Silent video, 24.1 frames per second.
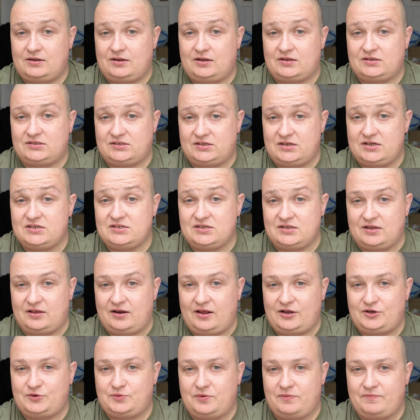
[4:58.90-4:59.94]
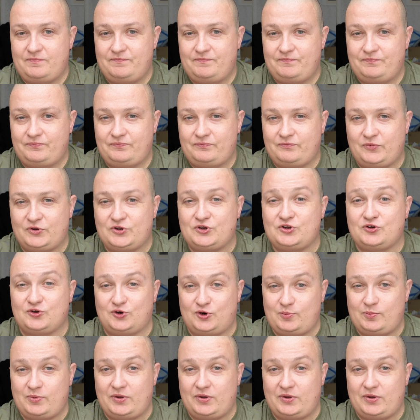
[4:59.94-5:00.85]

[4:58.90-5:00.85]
I'll see you in the next one, which is going